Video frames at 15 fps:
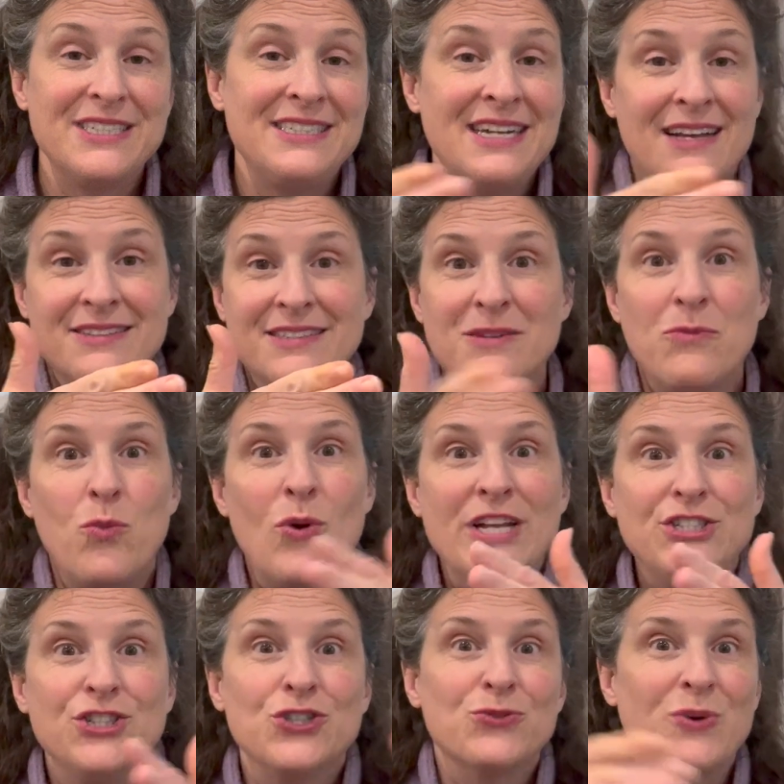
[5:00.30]
tells them
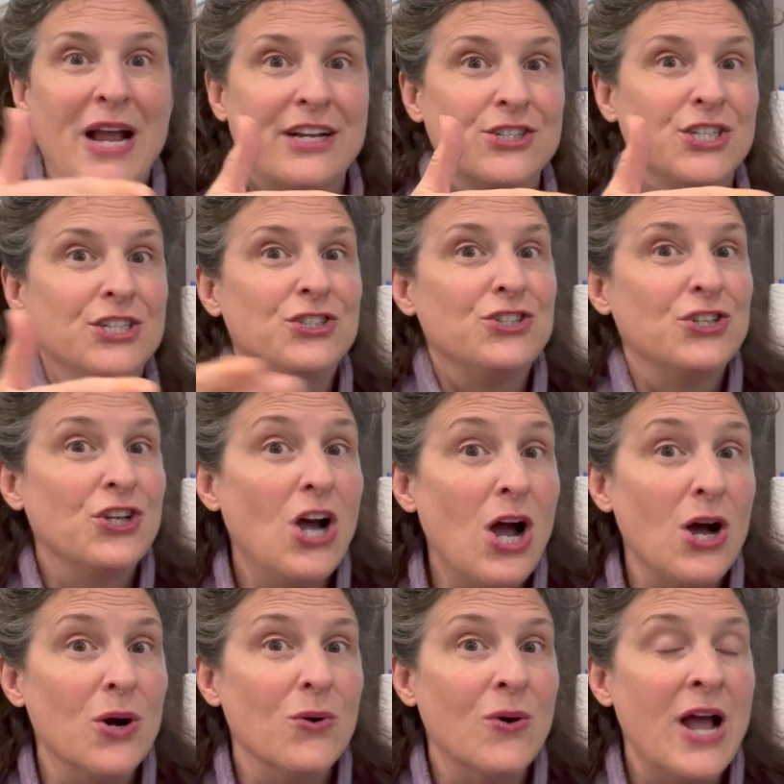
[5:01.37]
which direction to
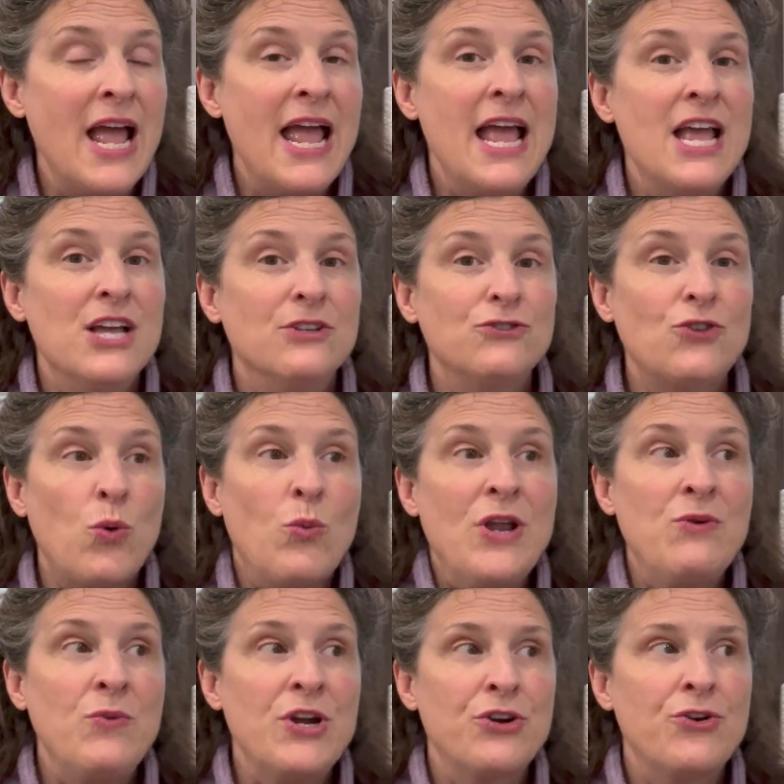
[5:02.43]
go. So
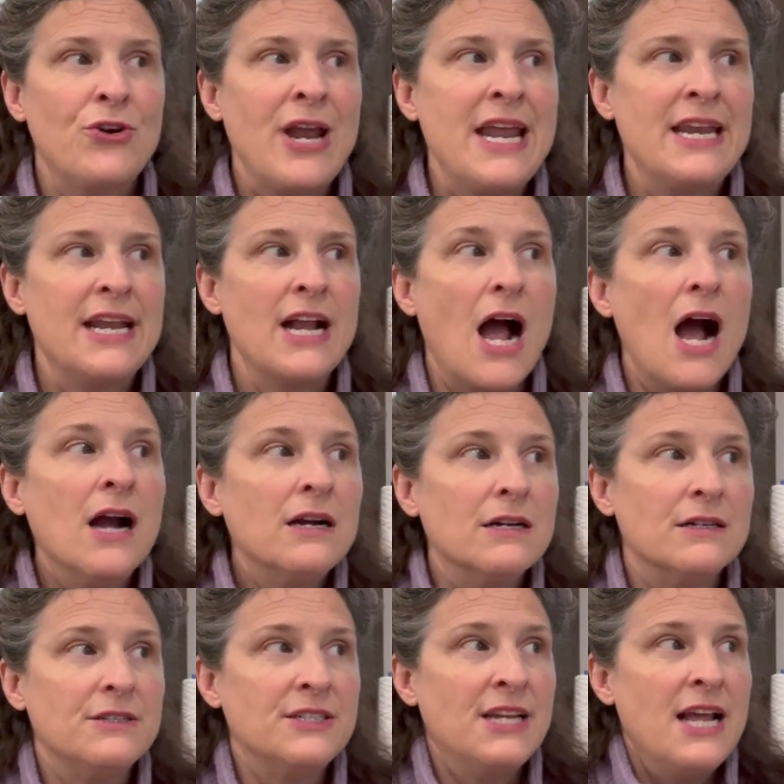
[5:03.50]
when we're creating
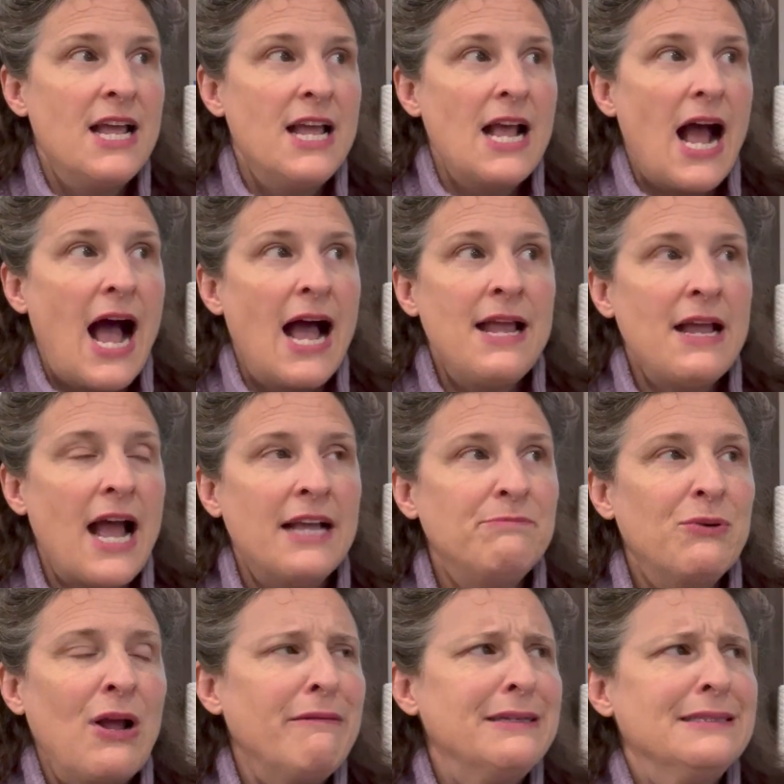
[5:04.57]
art, I'd
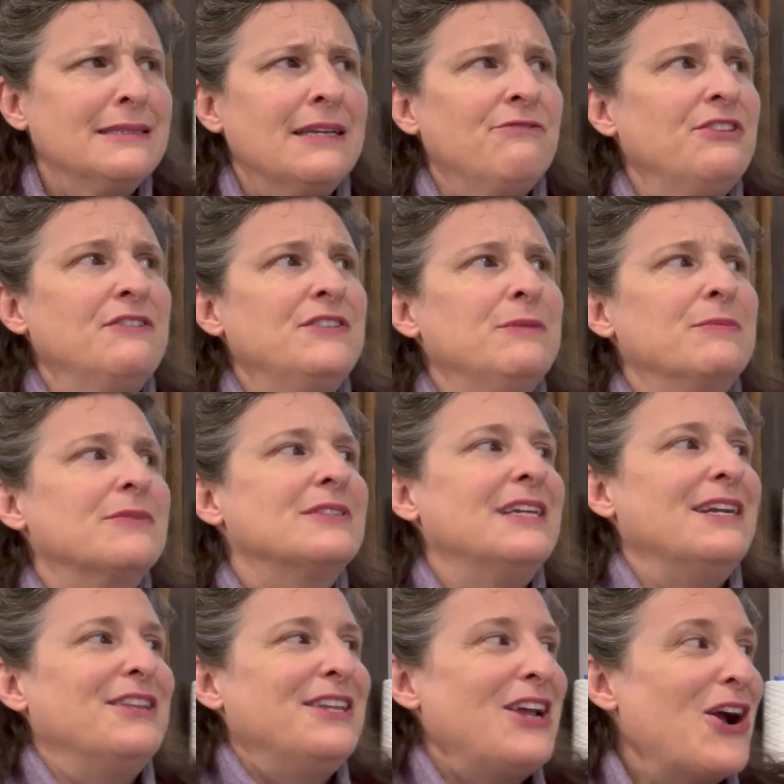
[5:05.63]
probably say
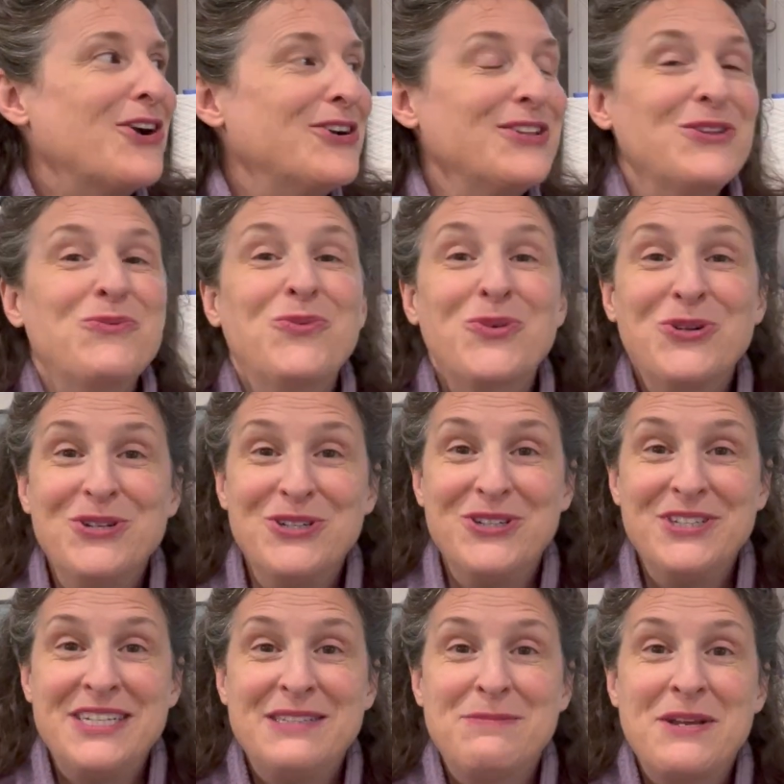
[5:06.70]
50% of the art in the
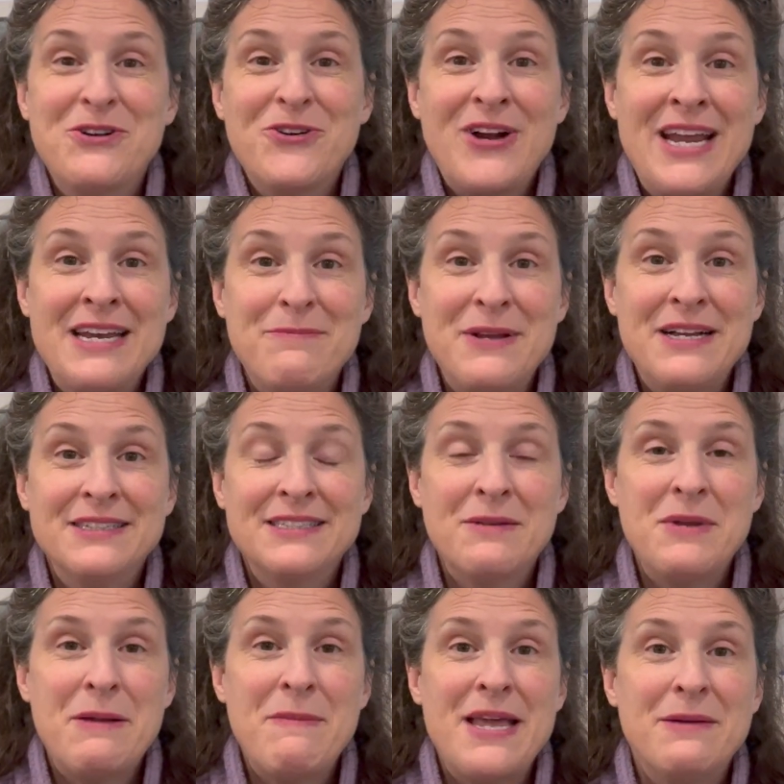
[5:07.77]
world has been created because
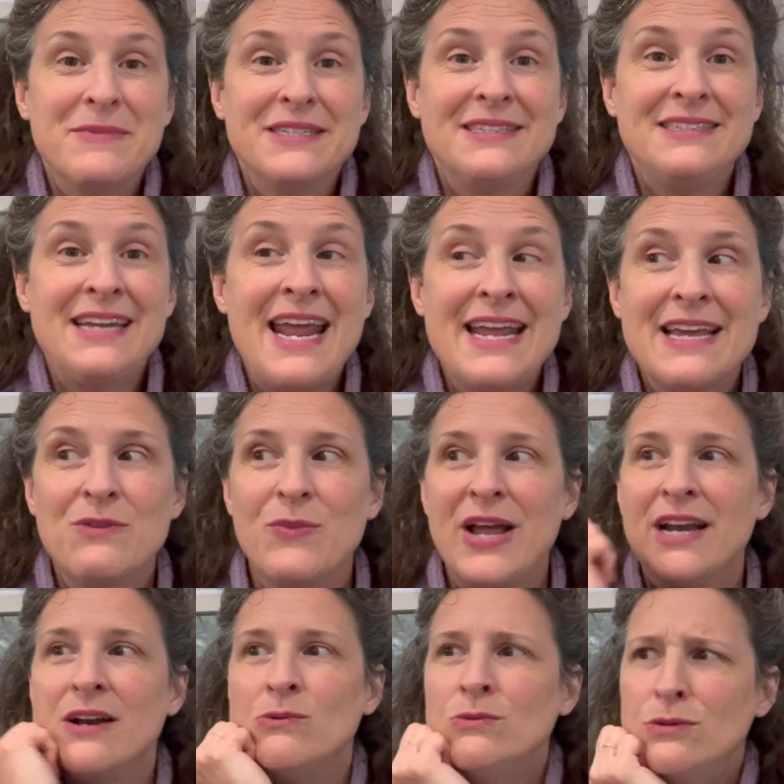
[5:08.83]
somebody made a mistake and
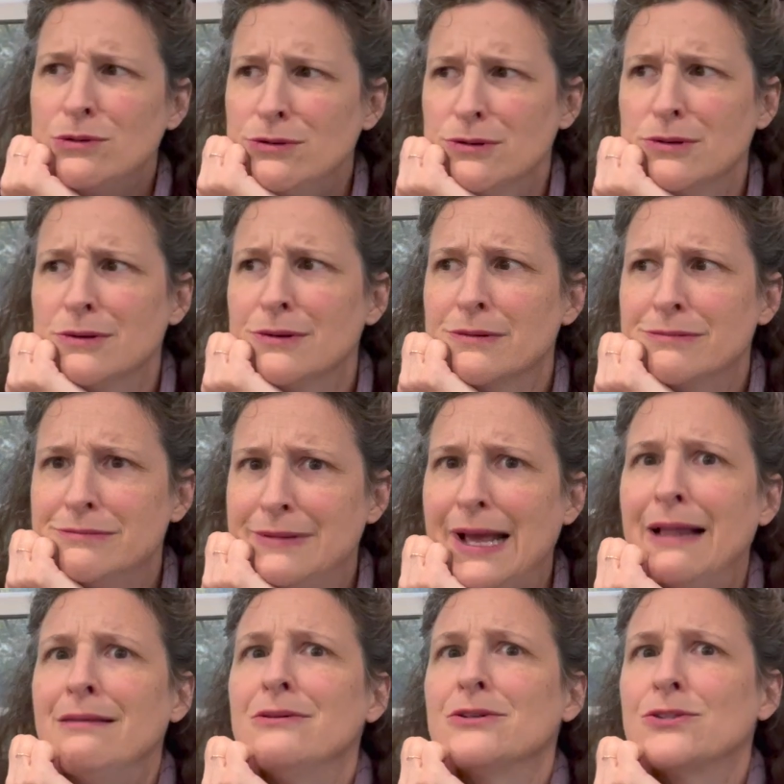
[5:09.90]
went, ooh,
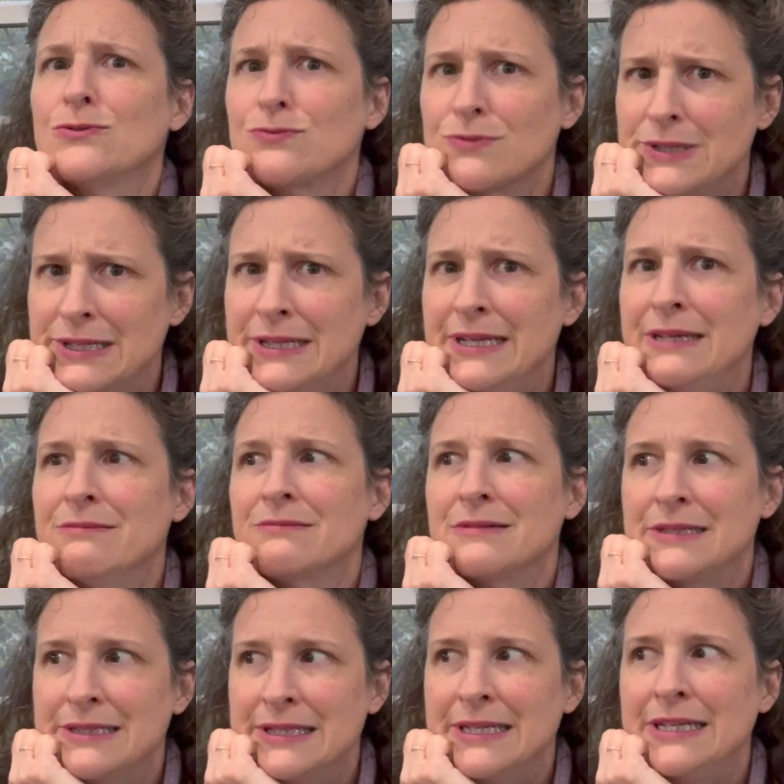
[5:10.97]
that looks really,
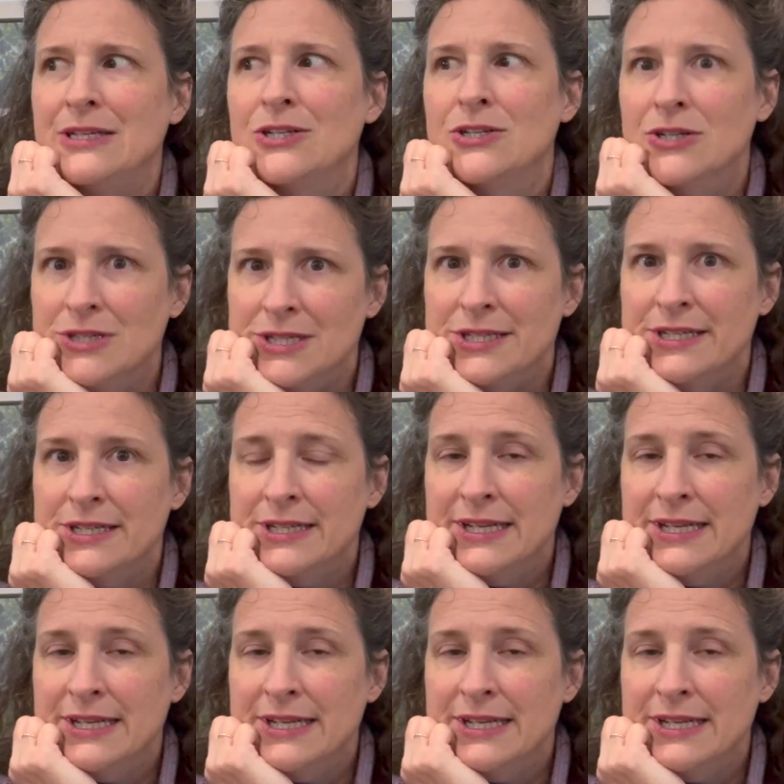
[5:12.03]
really good.